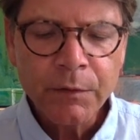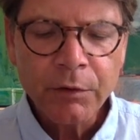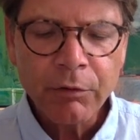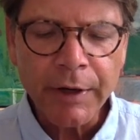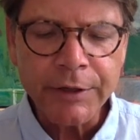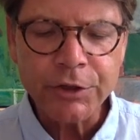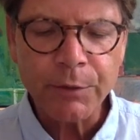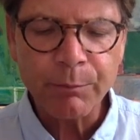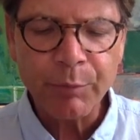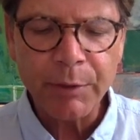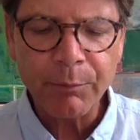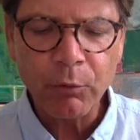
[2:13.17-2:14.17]
Grant your
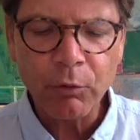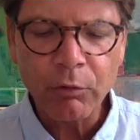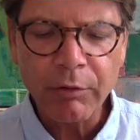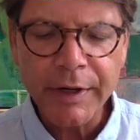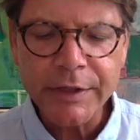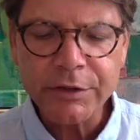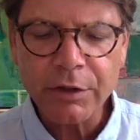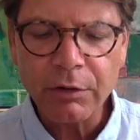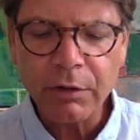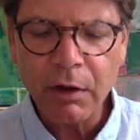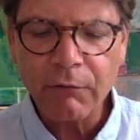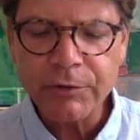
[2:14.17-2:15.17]
people grace to
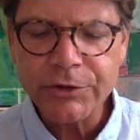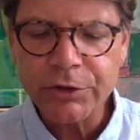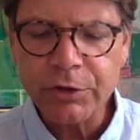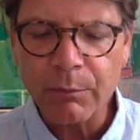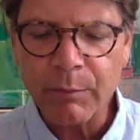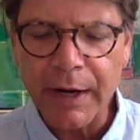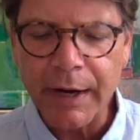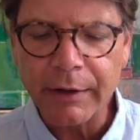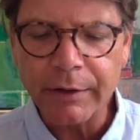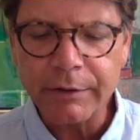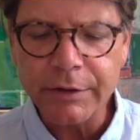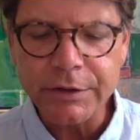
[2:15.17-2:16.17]
love what you command
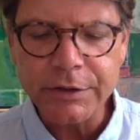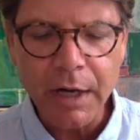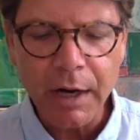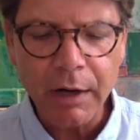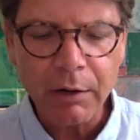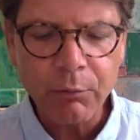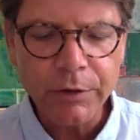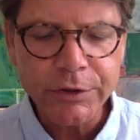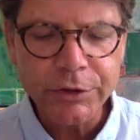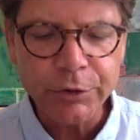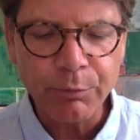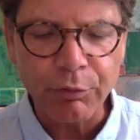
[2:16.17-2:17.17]
and desire
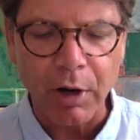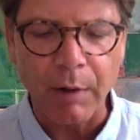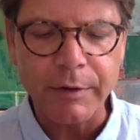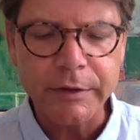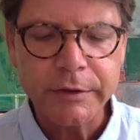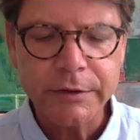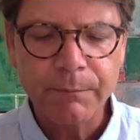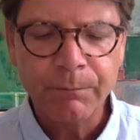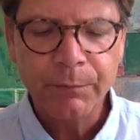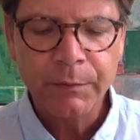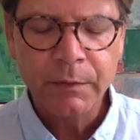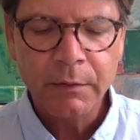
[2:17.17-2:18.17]
what you promise,
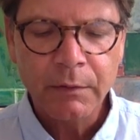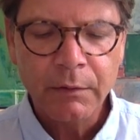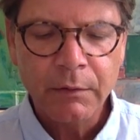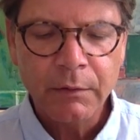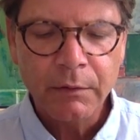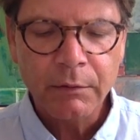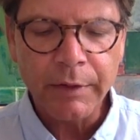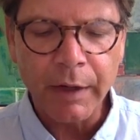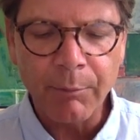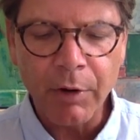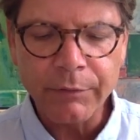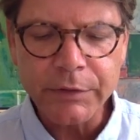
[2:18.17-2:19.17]
that
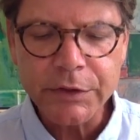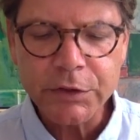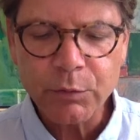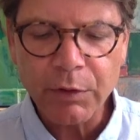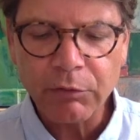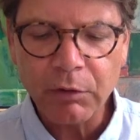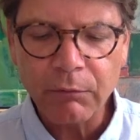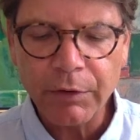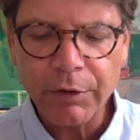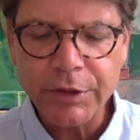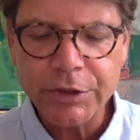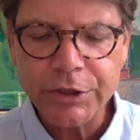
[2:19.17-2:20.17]
among the swift and
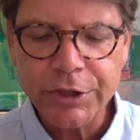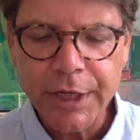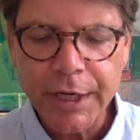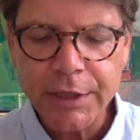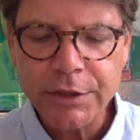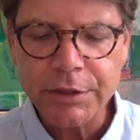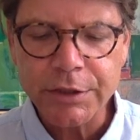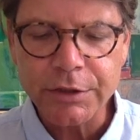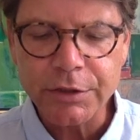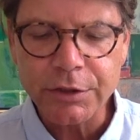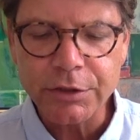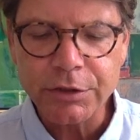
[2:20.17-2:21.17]
varied
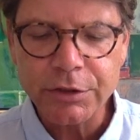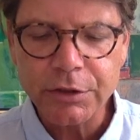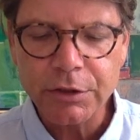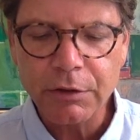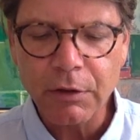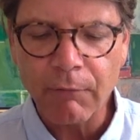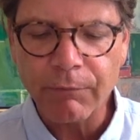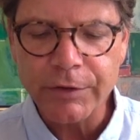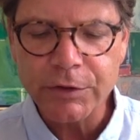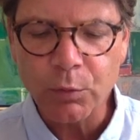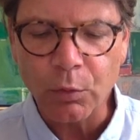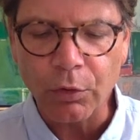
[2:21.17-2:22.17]
changes in, of
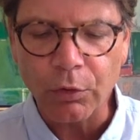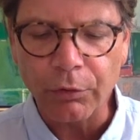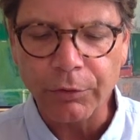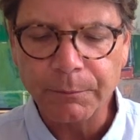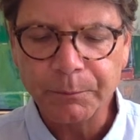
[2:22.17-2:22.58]
this world,